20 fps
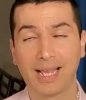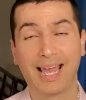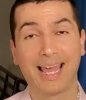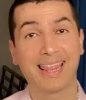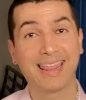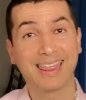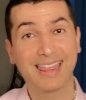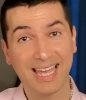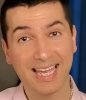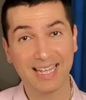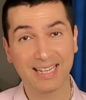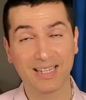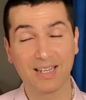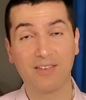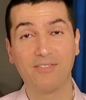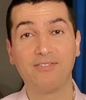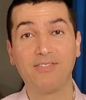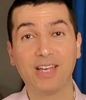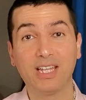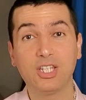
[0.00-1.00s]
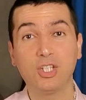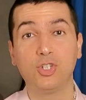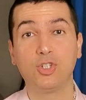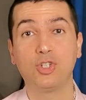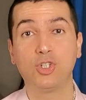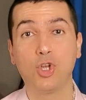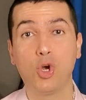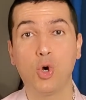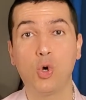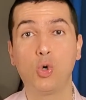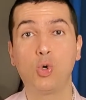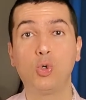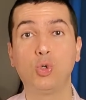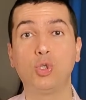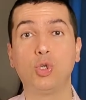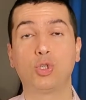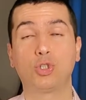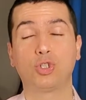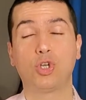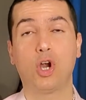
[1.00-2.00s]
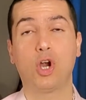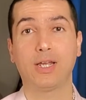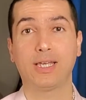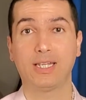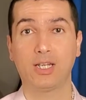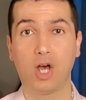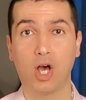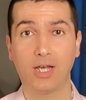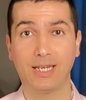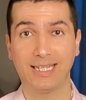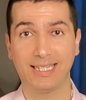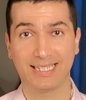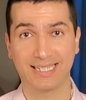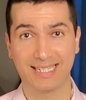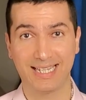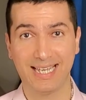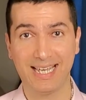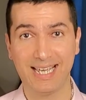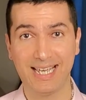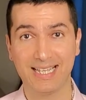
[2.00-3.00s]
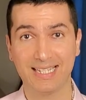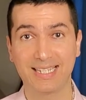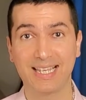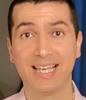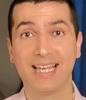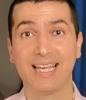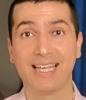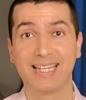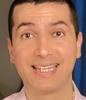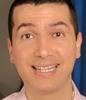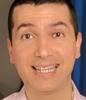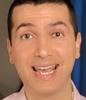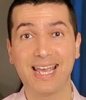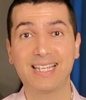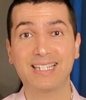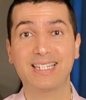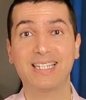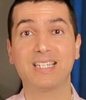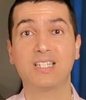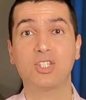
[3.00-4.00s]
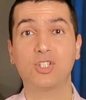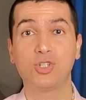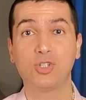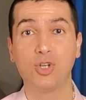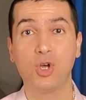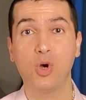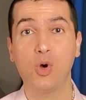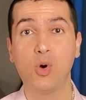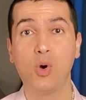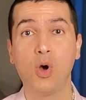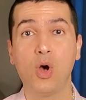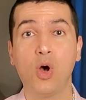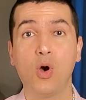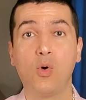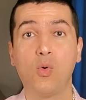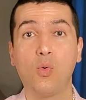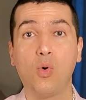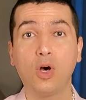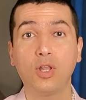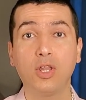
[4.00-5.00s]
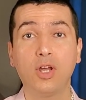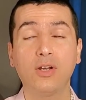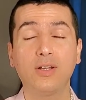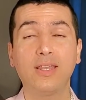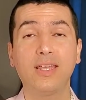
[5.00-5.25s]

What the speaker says: And then when you know who your target audience is, next is to know what are they